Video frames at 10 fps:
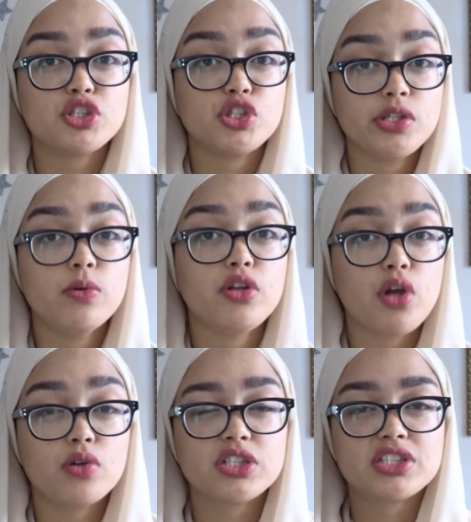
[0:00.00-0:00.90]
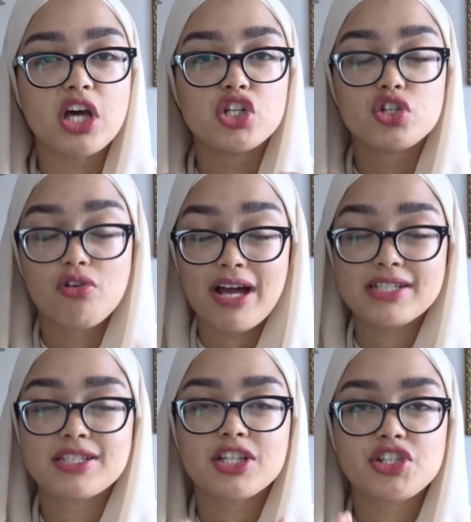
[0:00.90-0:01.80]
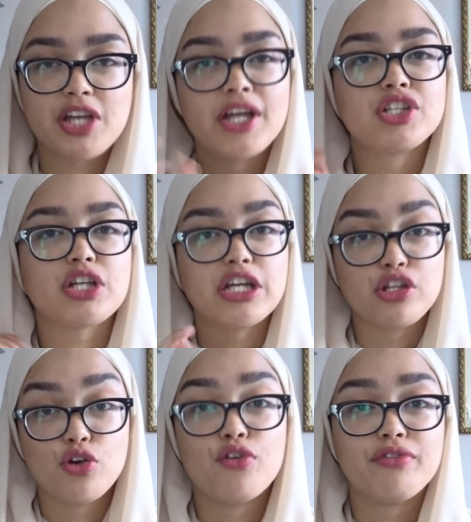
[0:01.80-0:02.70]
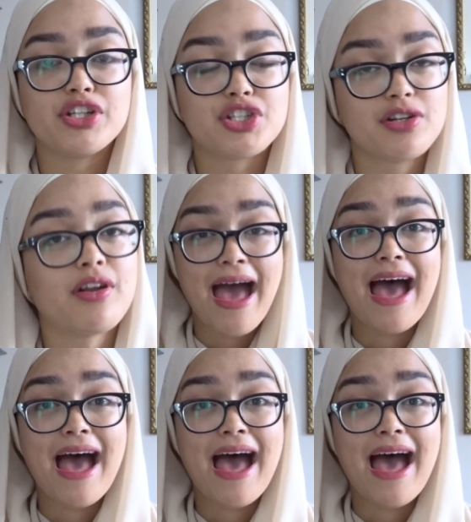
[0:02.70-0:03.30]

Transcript: you will notice a drastic change in your vision.